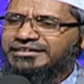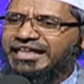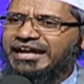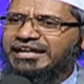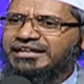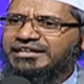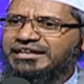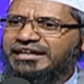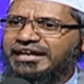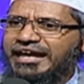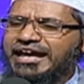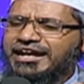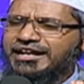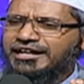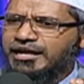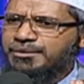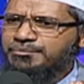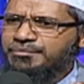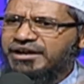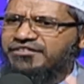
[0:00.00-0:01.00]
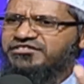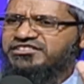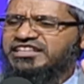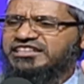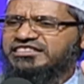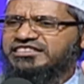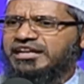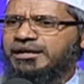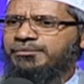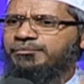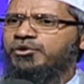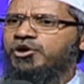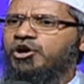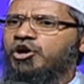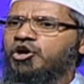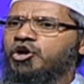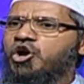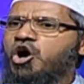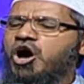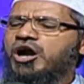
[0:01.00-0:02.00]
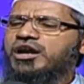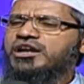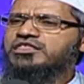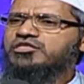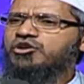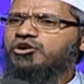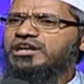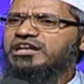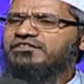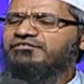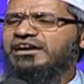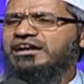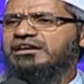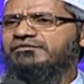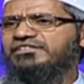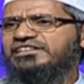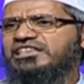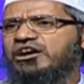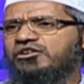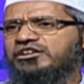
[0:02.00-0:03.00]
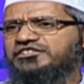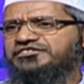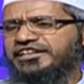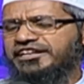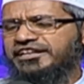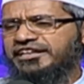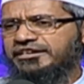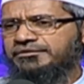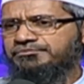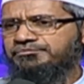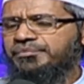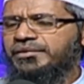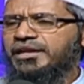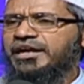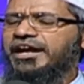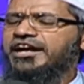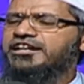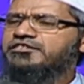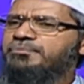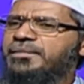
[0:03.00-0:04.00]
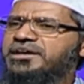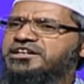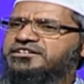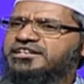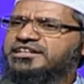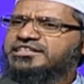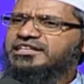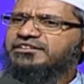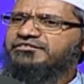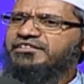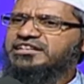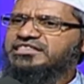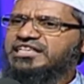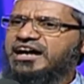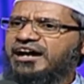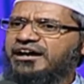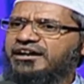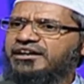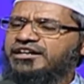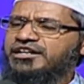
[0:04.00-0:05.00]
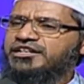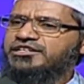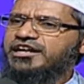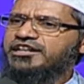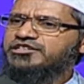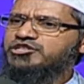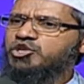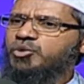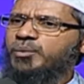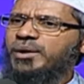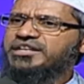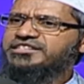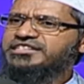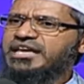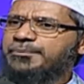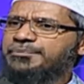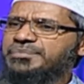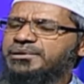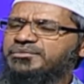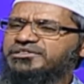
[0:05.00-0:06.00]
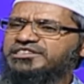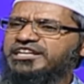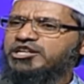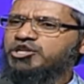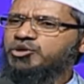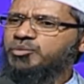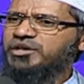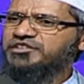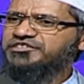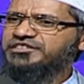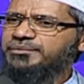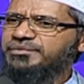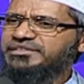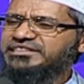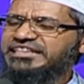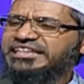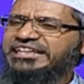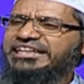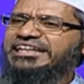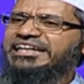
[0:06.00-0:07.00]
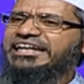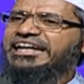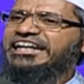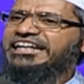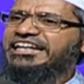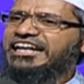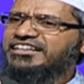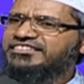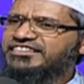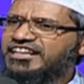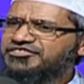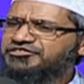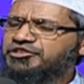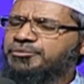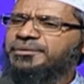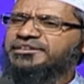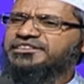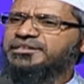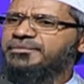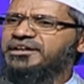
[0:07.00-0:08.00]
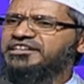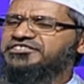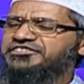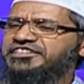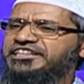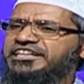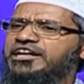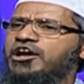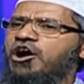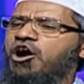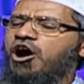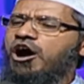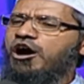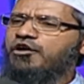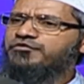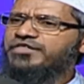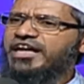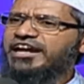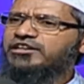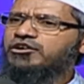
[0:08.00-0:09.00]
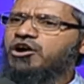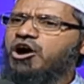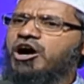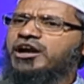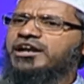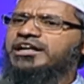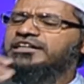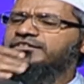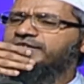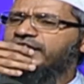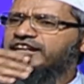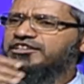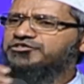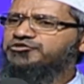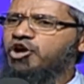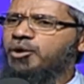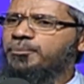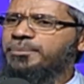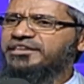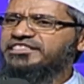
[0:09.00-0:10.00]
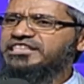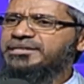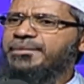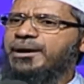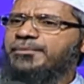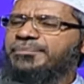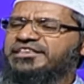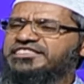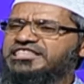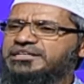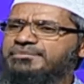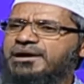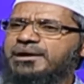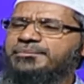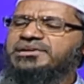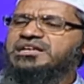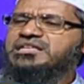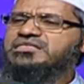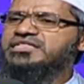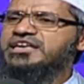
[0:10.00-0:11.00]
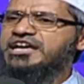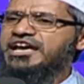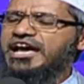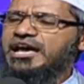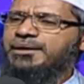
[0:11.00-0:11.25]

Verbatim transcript: that Ekam Evadvitiyam, God is only one without a second. It's mentioned in the Veda, Yajurveda chapter number 32, verse number 3. Na tasya pratima asti. Of that God, there is no pratima. Pratima means